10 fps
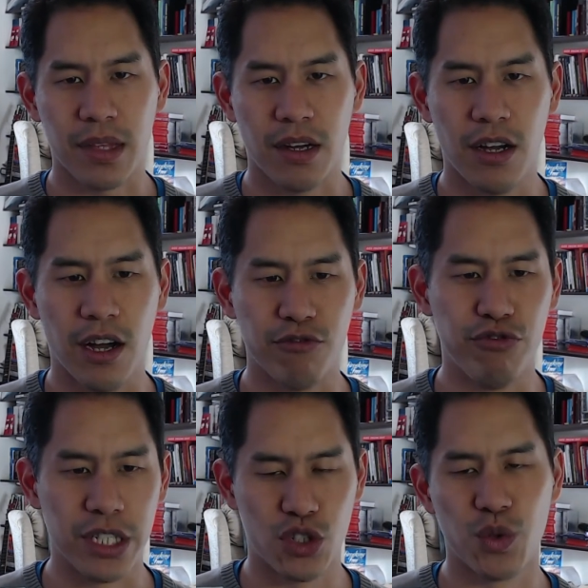
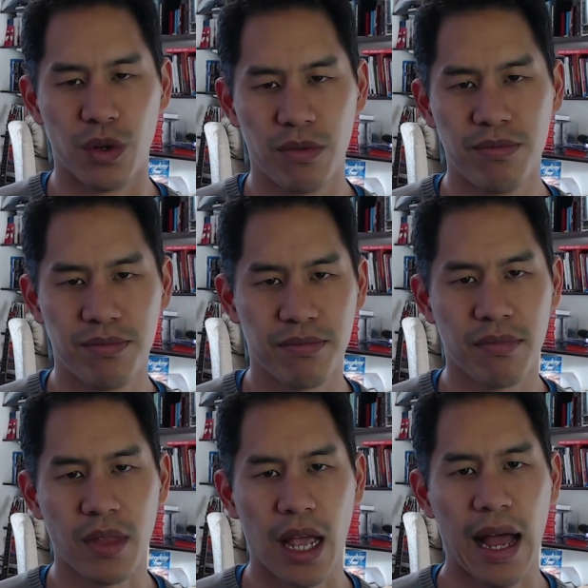ritual
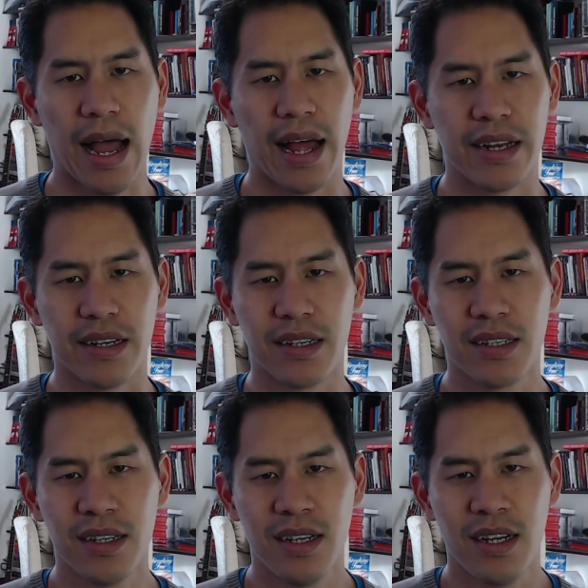and
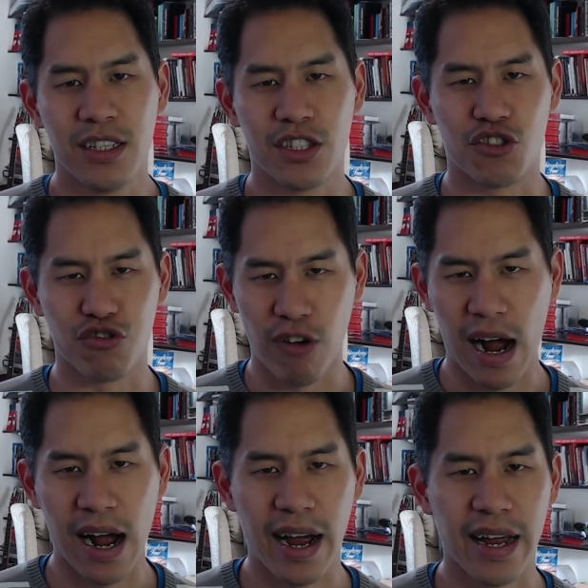
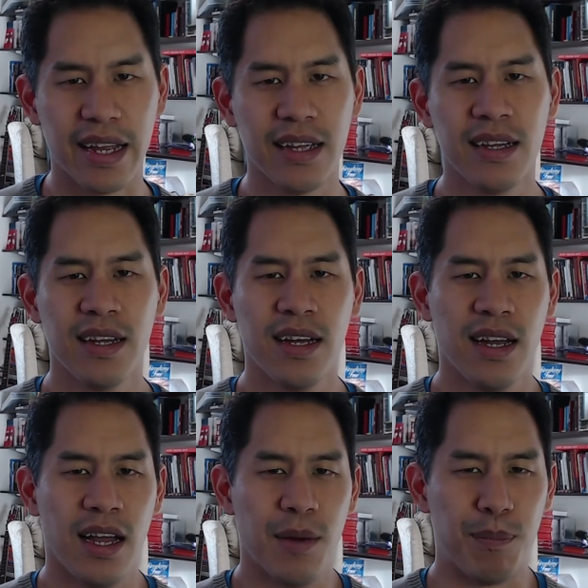dry,
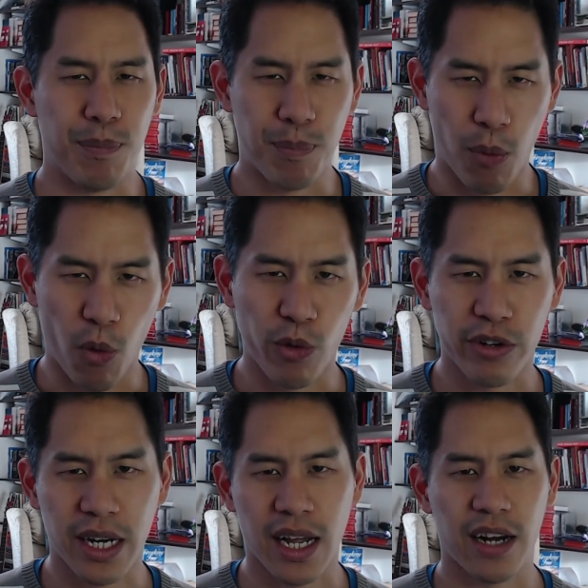boring,
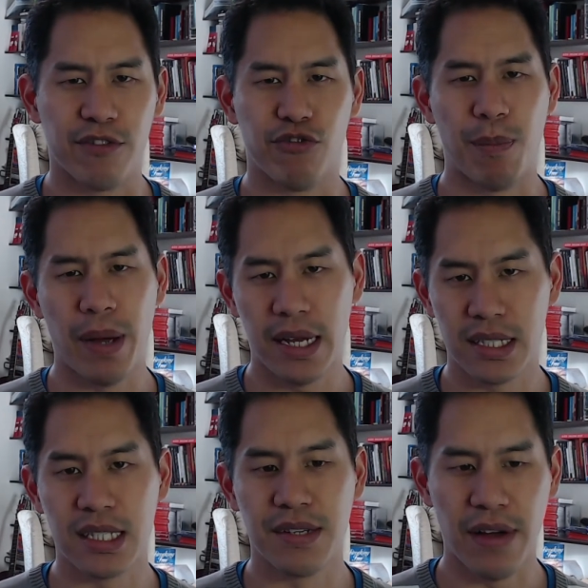kind of
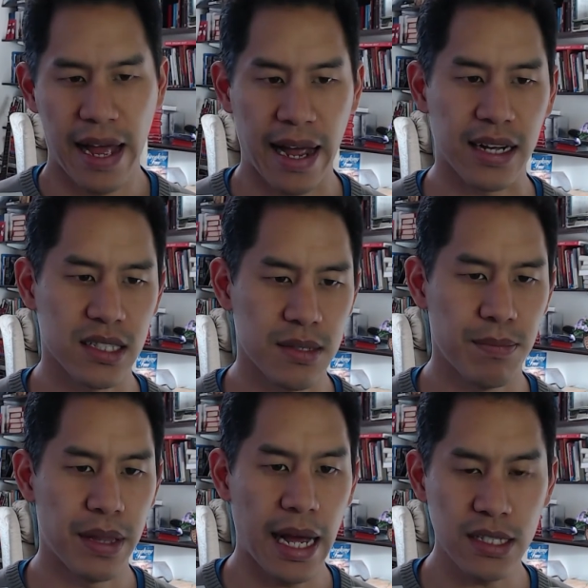repetitive acts. But
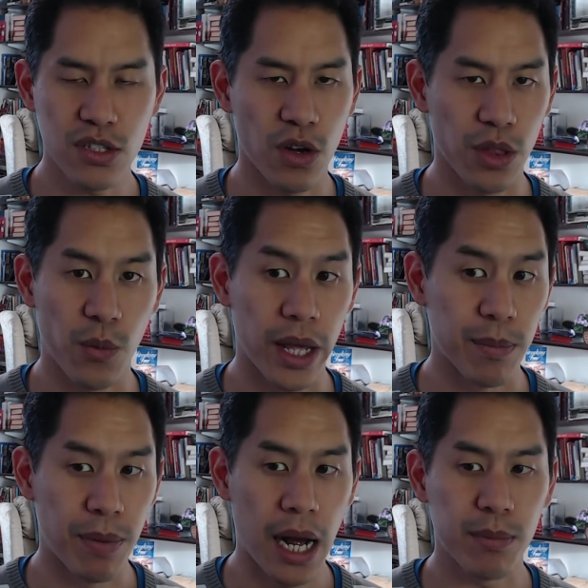that's not the way the
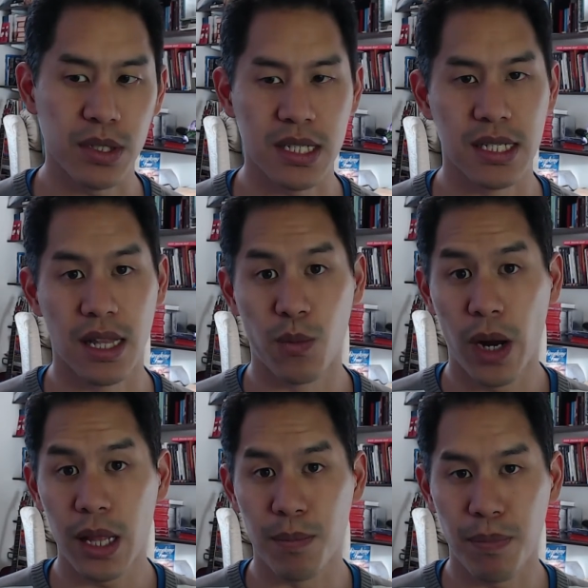Bible sees it. The way the
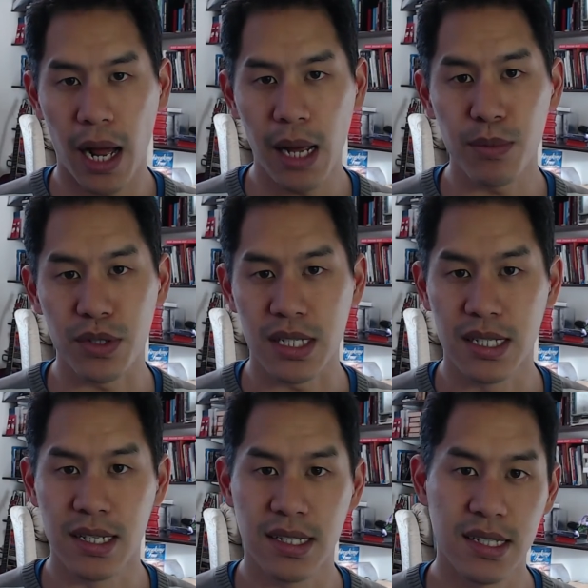Bible sees it
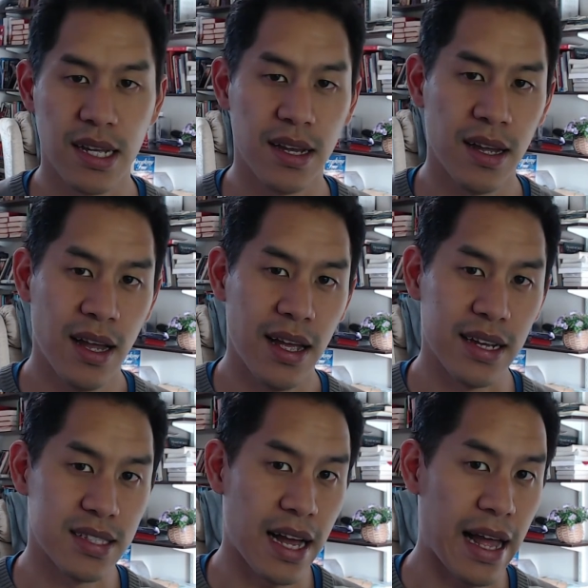is
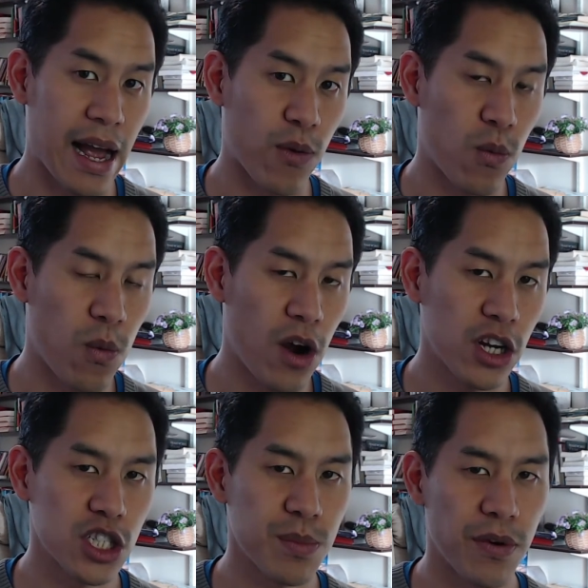that our
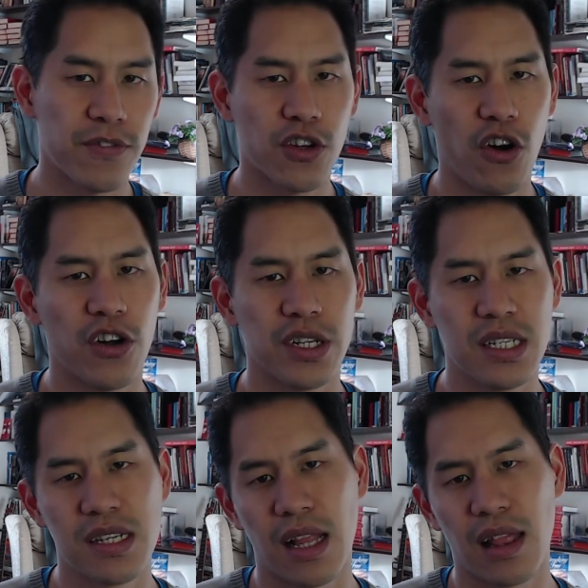worship of God is
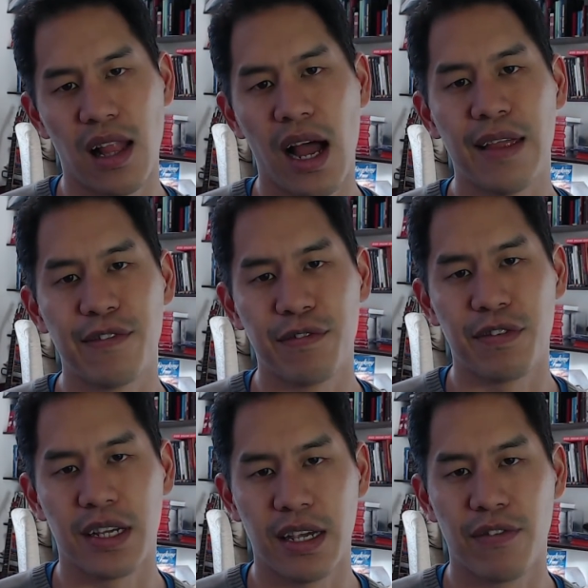a
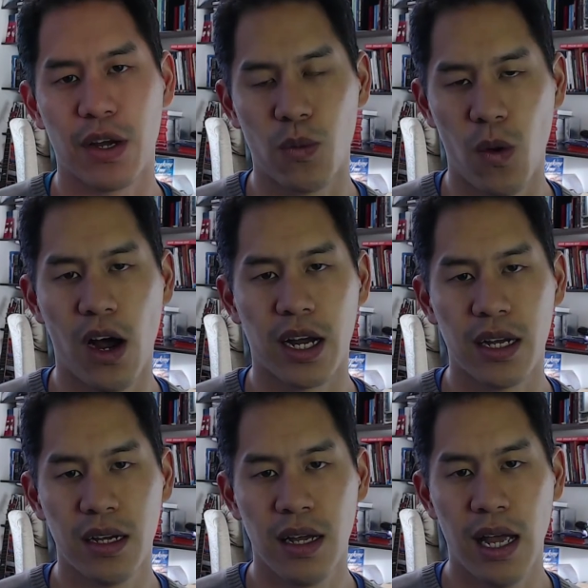life-giving work.
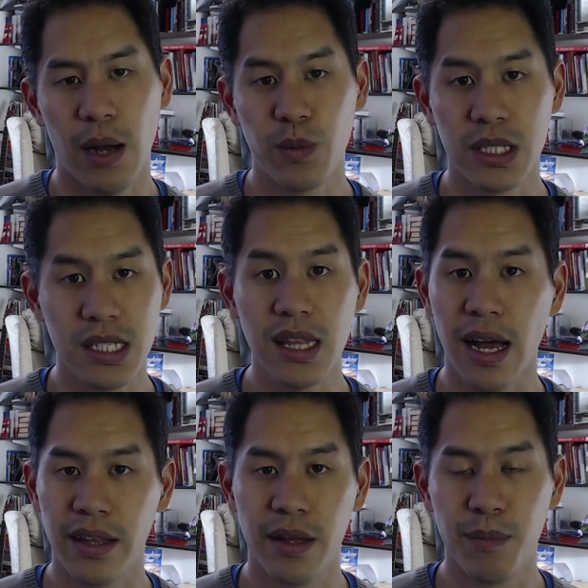And we see that in
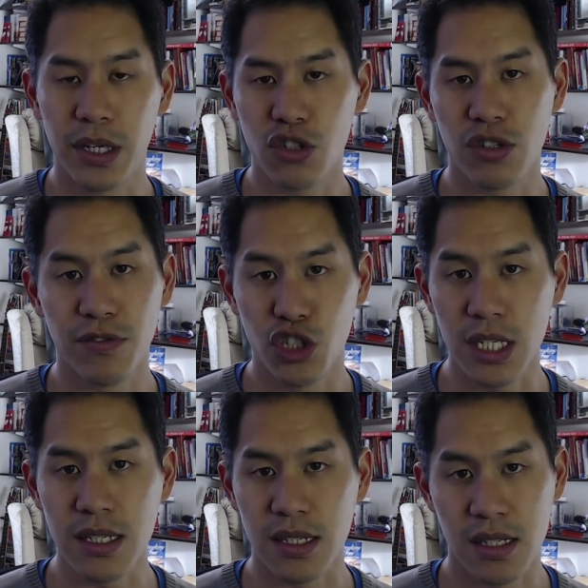the ministry of
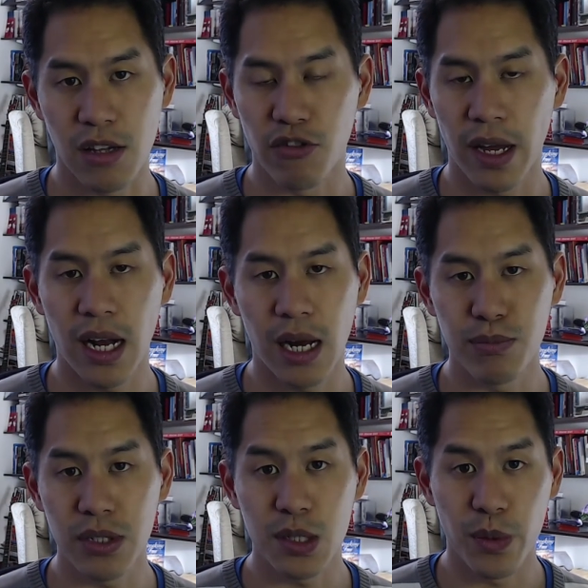Jesus, the great high
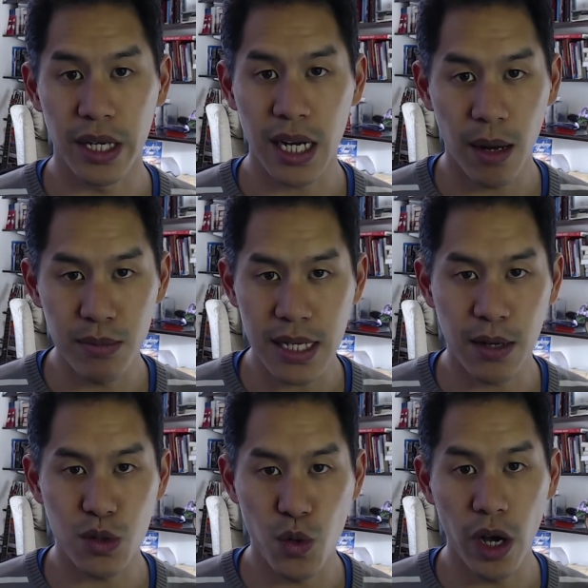priest. When he comes down
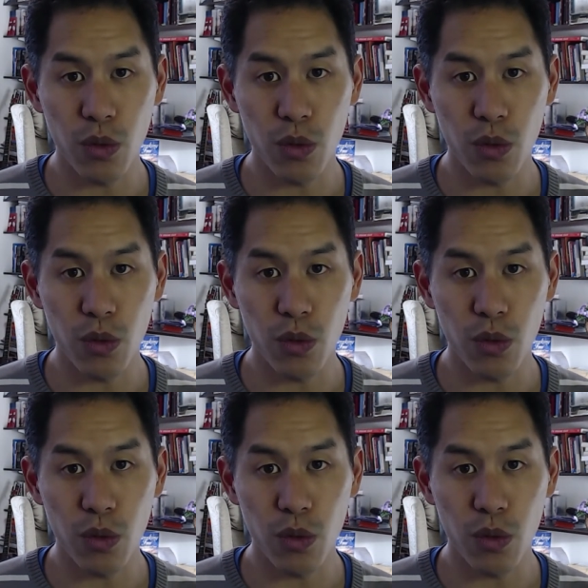to earth, what